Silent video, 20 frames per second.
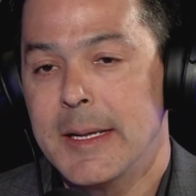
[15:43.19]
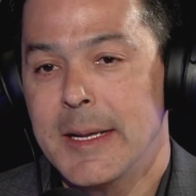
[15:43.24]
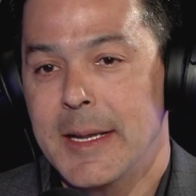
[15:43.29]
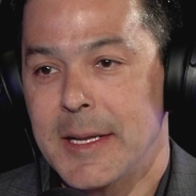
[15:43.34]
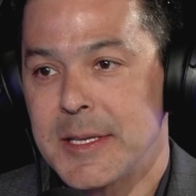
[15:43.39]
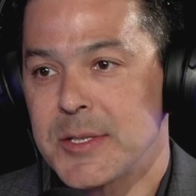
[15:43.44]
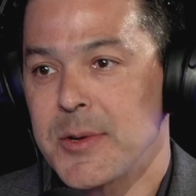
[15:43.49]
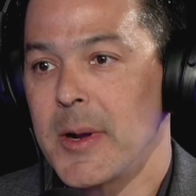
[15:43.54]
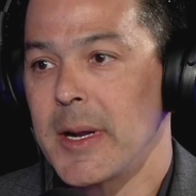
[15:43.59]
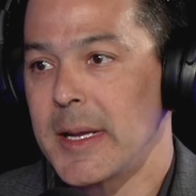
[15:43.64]

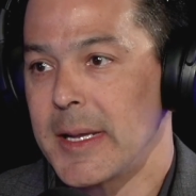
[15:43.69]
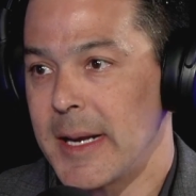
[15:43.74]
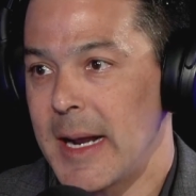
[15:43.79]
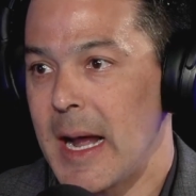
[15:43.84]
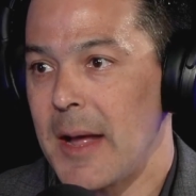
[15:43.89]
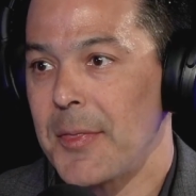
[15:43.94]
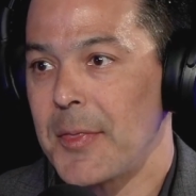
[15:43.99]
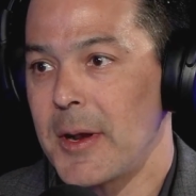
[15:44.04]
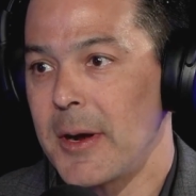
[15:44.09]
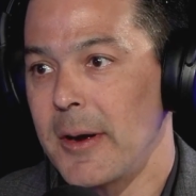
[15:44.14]
And so I get
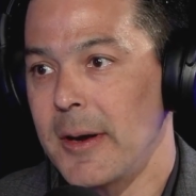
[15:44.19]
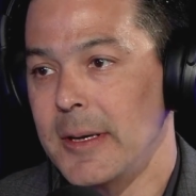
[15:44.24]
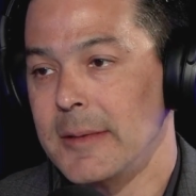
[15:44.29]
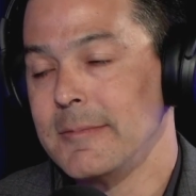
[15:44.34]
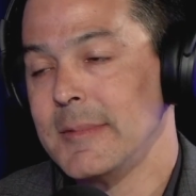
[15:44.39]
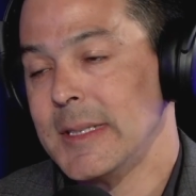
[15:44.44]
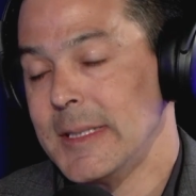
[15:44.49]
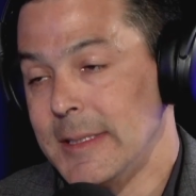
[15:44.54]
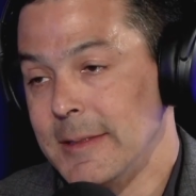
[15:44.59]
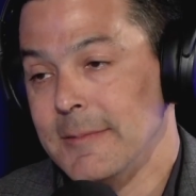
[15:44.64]
out there
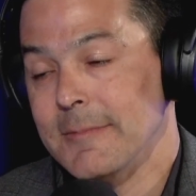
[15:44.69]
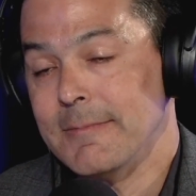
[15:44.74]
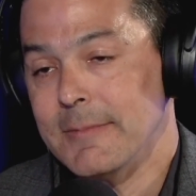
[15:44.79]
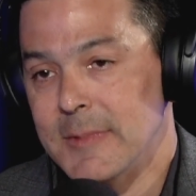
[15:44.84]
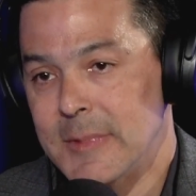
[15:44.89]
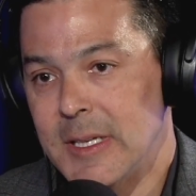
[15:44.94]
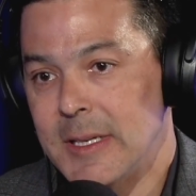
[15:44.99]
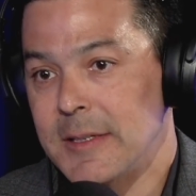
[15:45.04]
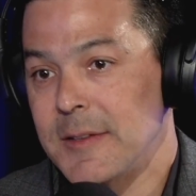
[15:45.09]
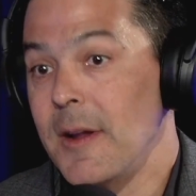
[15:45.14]
and, and
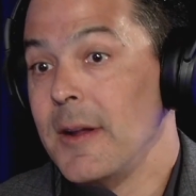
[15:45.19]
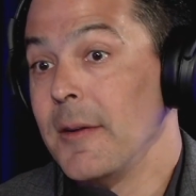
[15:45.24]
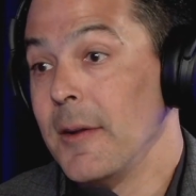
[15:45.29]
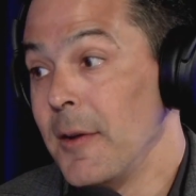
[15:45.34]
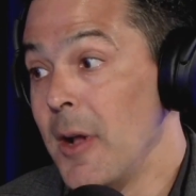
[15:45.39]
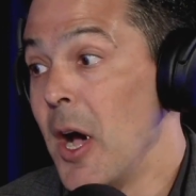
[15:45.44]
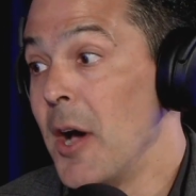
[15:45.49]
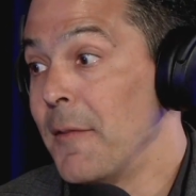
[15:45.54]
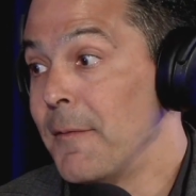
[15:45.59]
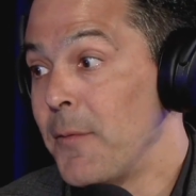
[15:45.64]

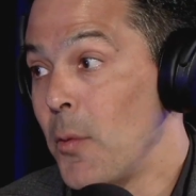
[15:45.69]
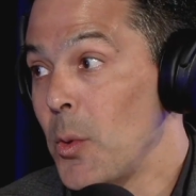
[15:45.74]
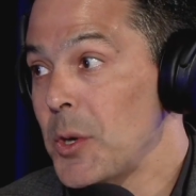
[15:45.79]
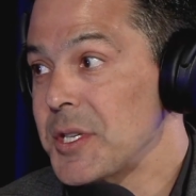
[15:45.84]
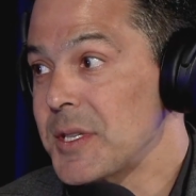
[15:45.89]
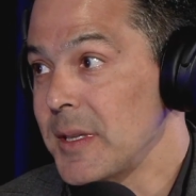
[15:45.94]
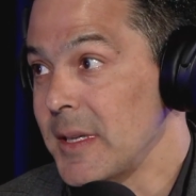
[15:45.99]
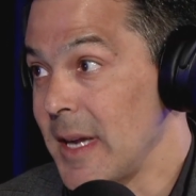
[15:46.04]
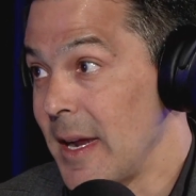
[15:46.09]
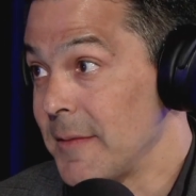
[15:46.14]

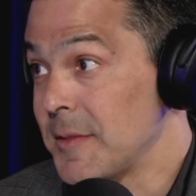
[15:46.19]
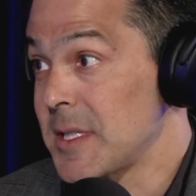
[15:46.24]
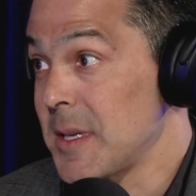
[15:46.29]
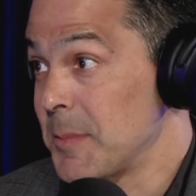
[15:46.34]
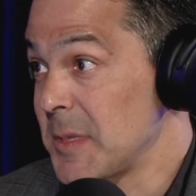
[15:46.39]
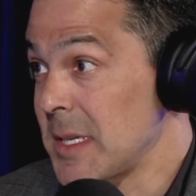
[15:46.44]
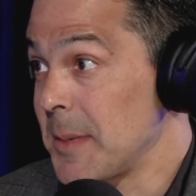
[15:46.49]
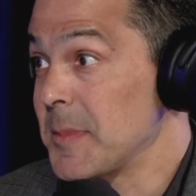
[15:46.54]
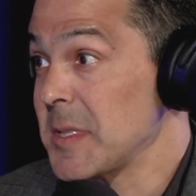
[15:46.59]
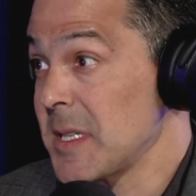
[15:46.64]
unfortunately I've
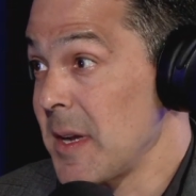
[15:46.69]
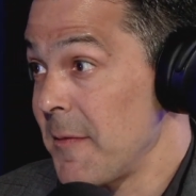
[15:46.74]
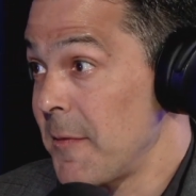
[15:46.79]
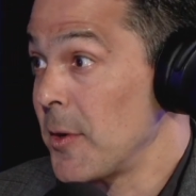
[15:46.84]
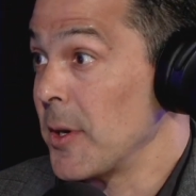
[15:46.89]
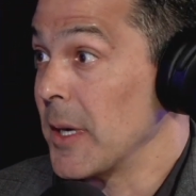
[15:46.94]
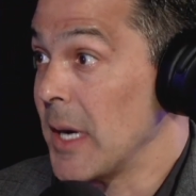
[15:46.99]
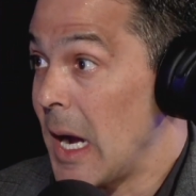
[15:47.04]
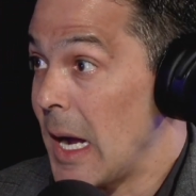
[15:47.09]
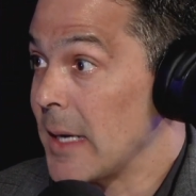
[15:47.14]
sometimes I've
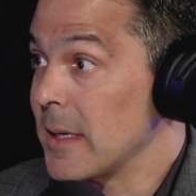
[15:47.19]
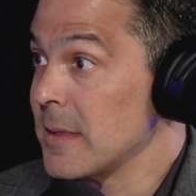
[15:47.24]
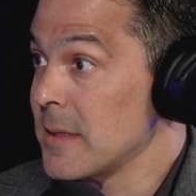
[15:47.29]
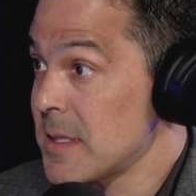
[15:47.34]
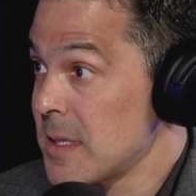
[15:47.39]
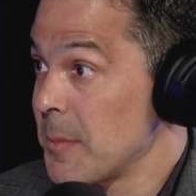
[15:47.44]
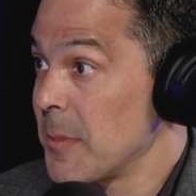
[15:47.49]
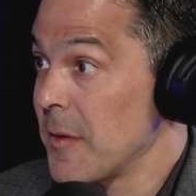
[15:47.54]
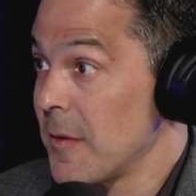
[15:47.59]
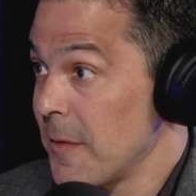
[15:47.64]
forgotten
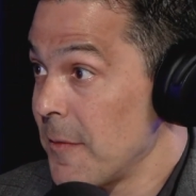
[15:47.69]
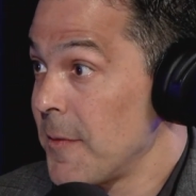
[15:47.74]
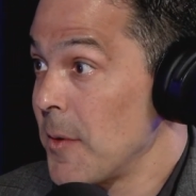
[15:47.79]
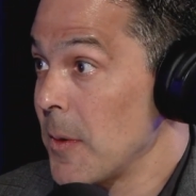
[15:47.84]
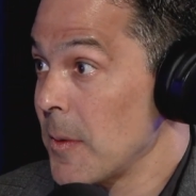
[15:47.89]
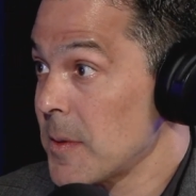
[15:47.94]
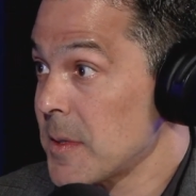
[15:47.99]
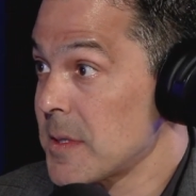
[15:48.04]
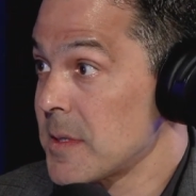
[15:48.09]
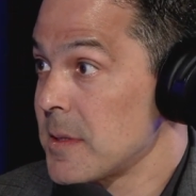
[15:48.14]
some of the
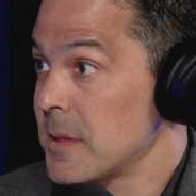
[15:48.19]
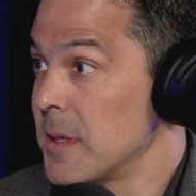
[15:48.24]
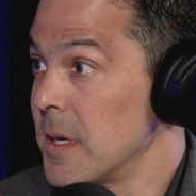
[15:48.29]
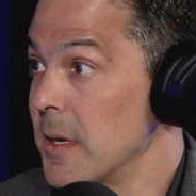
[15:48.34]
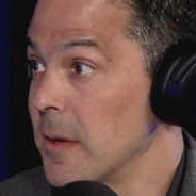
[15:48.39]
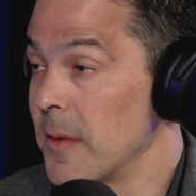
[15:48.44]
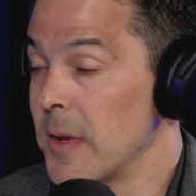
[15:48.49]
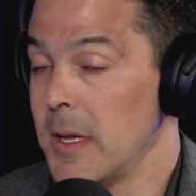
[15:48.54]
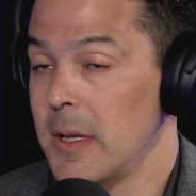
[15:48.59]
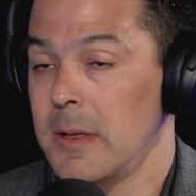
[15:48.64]
folks you
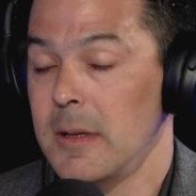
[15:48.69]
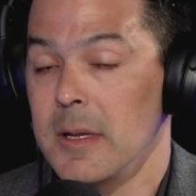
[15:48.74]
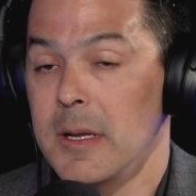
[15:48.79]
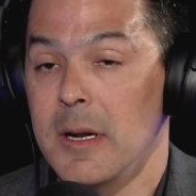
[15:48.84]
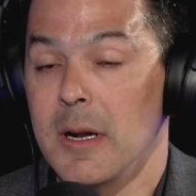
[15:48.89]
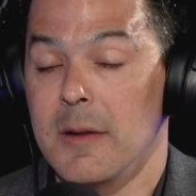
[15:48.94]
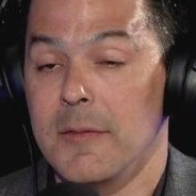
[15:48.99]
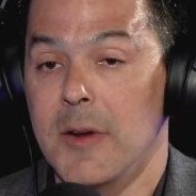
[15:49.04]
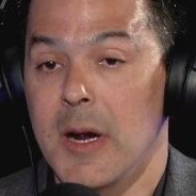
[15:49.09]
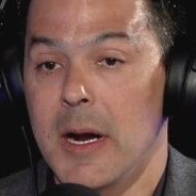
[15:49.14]
know that
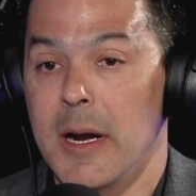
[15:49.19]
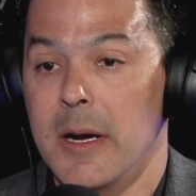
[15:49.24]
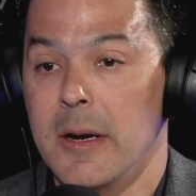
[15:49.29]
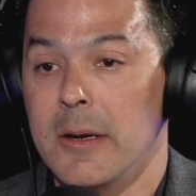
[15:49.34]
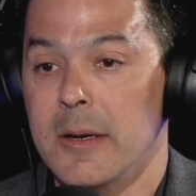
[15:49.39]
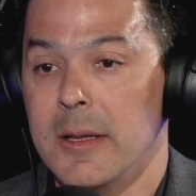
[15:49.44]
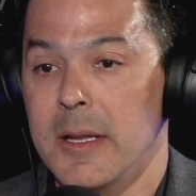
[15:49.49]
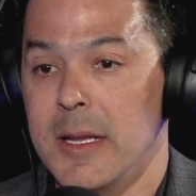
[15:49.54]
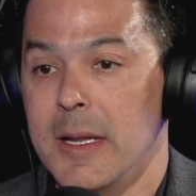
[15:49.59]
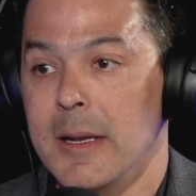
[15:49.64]
that I've
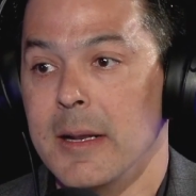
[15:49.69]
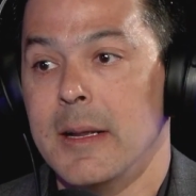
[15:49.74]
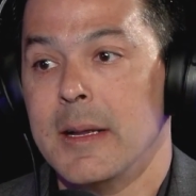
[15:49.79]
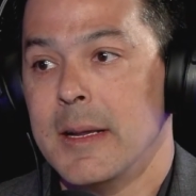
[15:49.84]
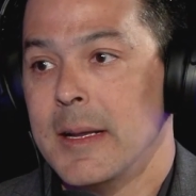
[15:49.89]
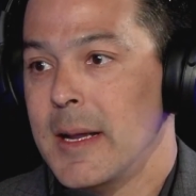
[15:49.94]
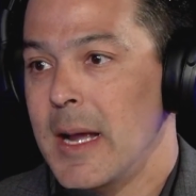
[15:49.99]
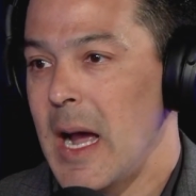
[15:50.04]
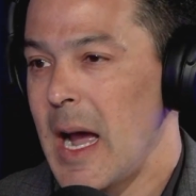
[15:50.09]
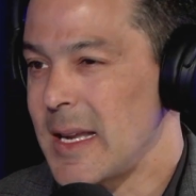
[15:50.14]
hired and then
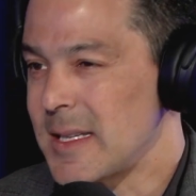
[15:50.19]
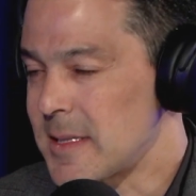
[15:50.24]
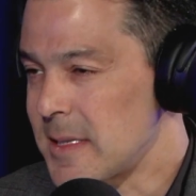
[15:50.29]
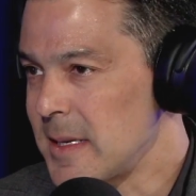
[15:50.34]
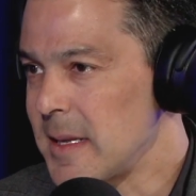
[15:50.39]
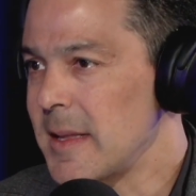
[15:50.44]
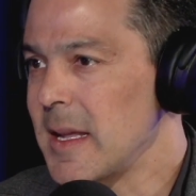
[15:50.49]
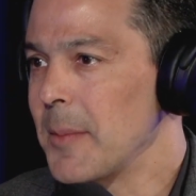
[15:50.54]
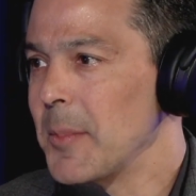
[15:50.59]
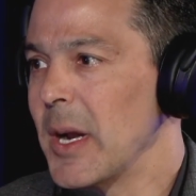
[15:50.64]
I
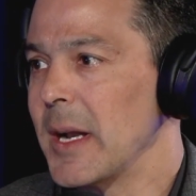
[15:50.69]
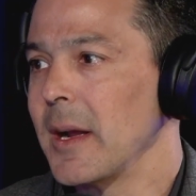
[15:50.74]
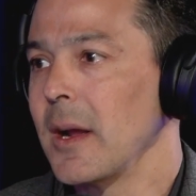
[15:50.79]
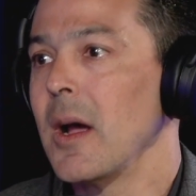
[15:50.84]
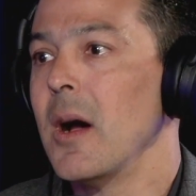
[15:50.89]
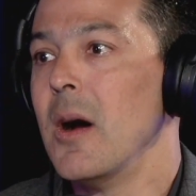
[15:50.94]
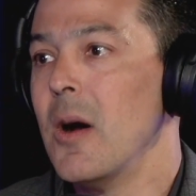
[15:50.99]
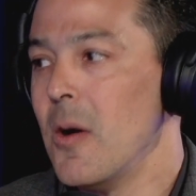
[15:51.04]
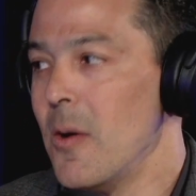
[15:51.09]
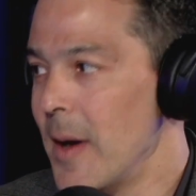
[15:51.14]
see them and I
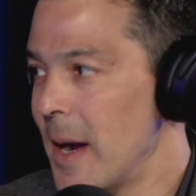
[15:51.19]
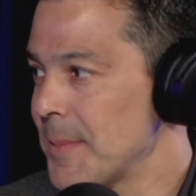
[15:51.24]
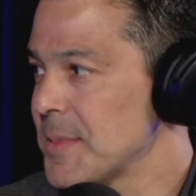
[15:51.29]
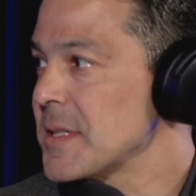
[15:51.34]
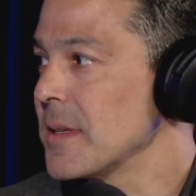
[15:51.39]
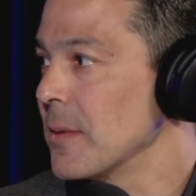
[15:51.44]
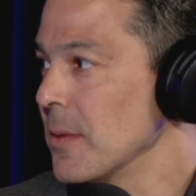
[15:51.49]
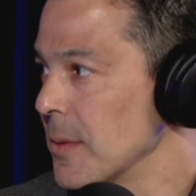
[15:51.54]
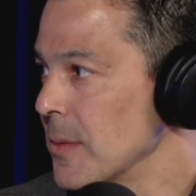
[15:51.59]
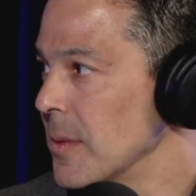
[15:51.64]
oh
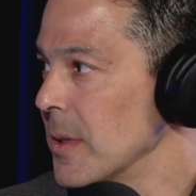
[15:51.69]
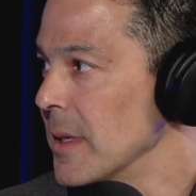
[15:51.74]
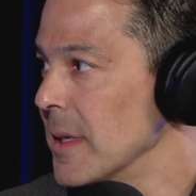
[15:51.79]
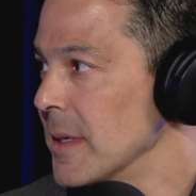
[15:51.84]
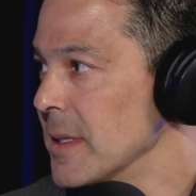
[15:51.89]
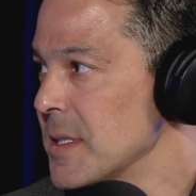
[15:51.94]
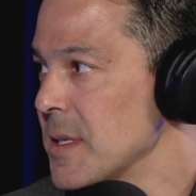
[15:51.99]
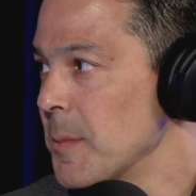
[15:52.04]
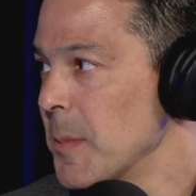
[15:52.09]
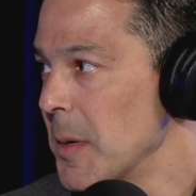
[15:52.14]
absolutely
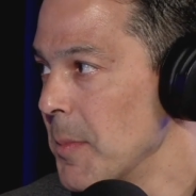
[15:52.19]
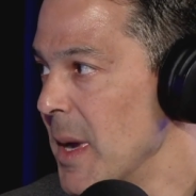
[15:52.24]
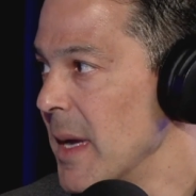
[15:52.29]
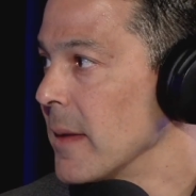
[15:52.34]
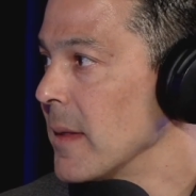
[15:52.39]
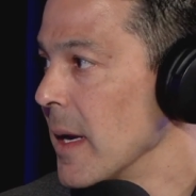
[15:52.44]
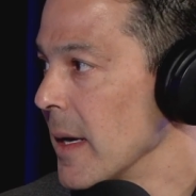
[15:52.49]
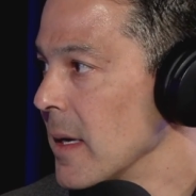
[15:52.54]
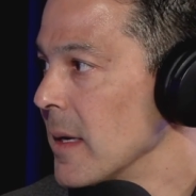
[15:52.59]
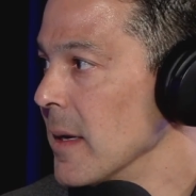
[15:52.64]
and so we
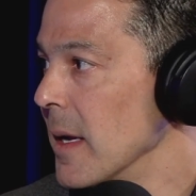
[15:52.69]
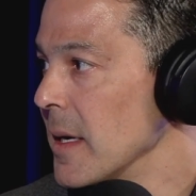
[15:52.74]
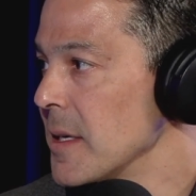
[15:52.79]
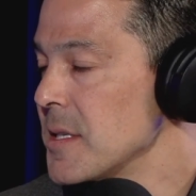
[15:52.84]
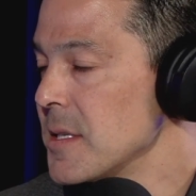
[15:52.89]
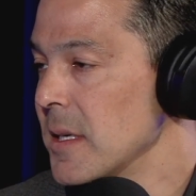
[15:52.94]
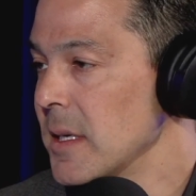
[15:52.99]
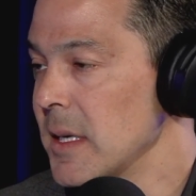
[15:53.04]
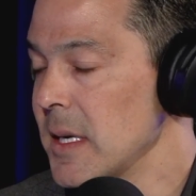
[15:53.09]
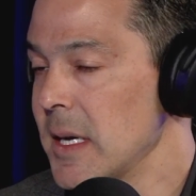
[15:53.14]
make that
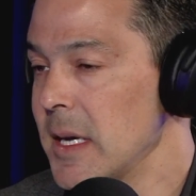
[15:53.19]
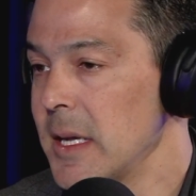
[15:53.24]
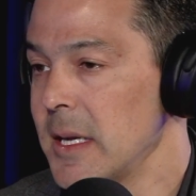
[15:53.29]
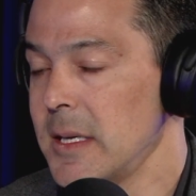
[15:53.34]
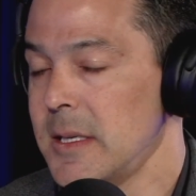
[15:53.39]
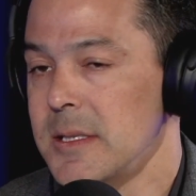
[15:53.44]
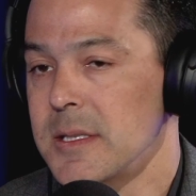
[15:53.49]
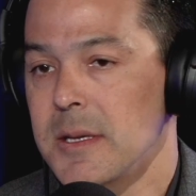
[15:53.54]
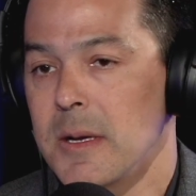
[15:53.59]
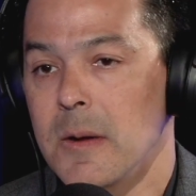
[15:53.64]
connection again
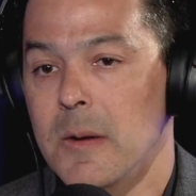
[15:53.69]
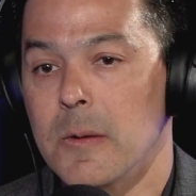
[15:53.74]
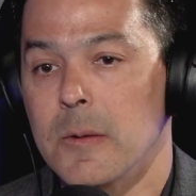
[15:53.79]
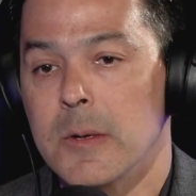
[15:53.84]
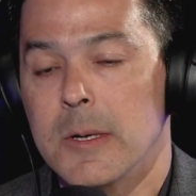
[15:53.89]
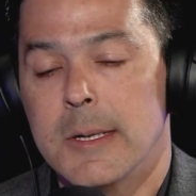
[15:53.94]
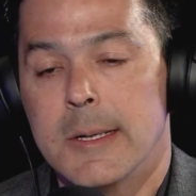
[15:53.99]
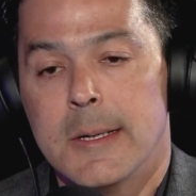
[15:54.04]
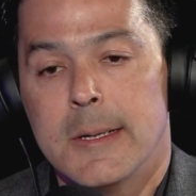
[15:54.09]
and so